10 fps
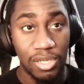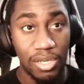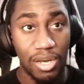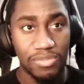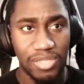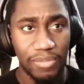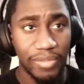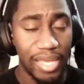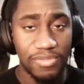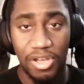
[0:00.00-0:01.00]
Um, some
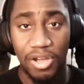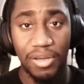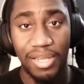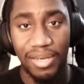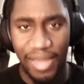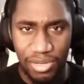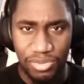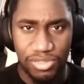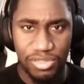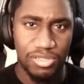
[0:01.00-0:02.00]
games aren't
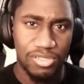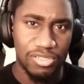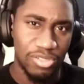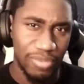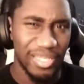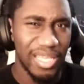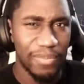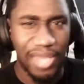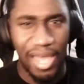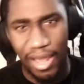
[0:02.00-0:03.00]
announced, so I'm
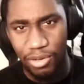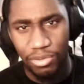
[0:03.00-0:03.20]
keeping that out.